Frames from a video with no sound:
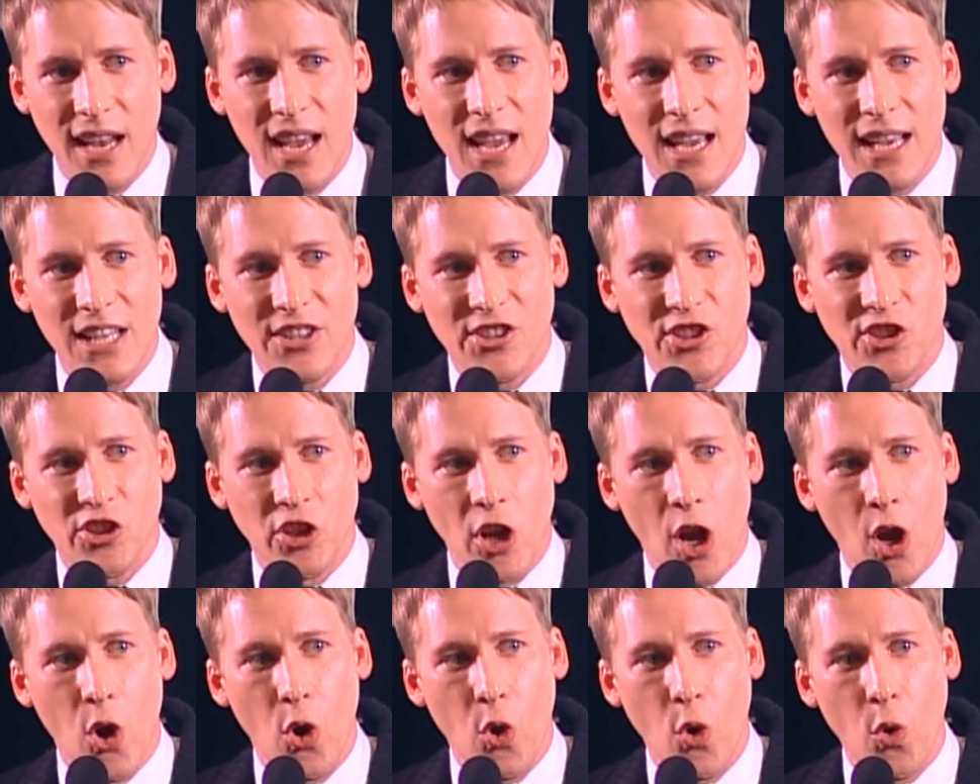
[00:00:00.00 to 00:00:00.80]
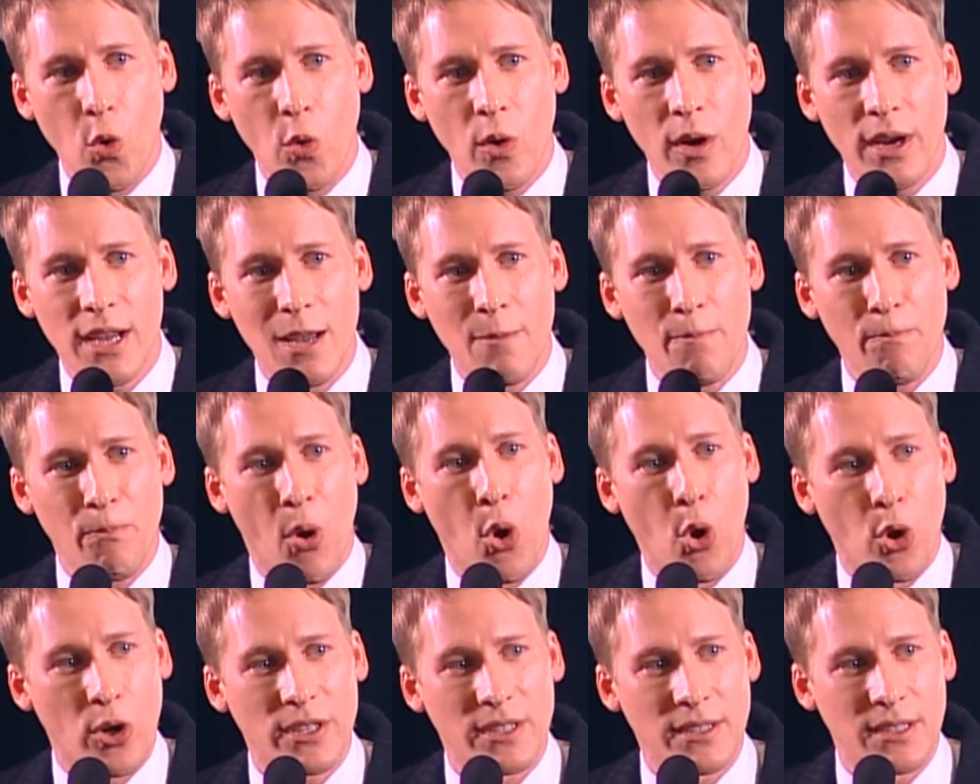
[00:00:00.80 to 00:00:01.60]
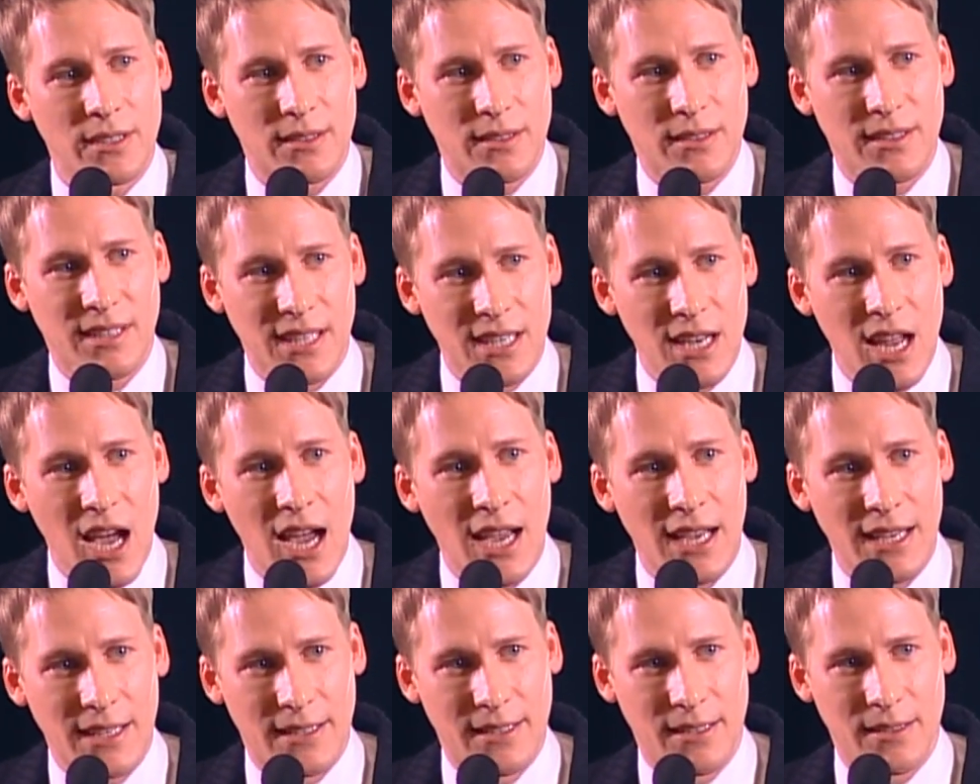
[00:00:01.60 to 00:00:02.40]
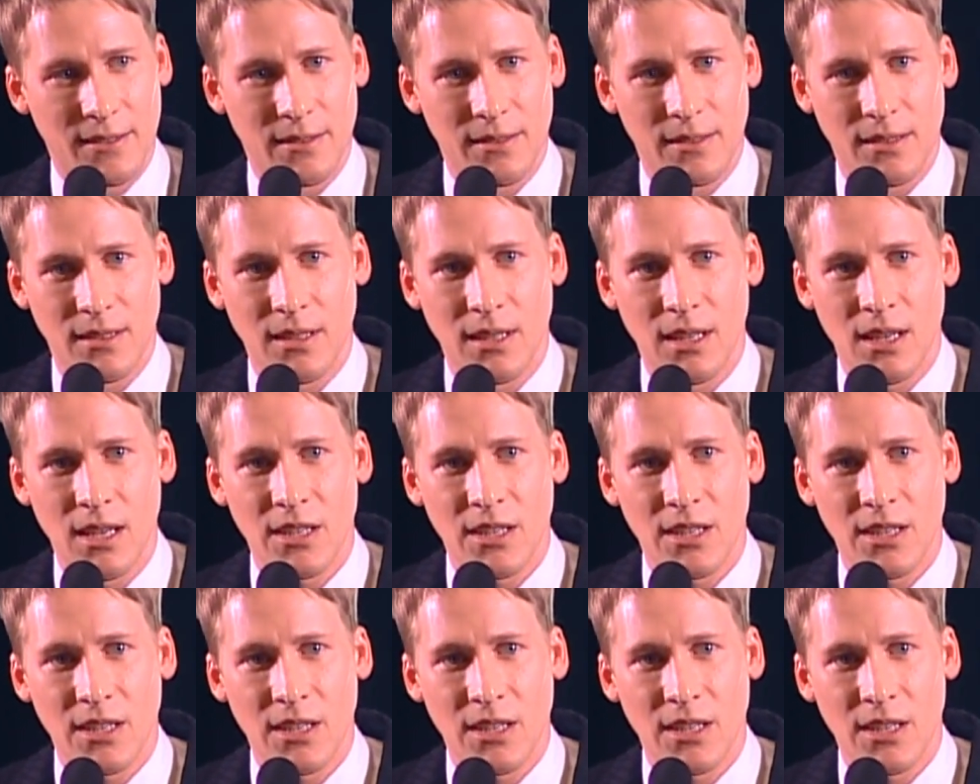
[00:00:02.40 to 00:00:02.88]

by saying it's so important tonight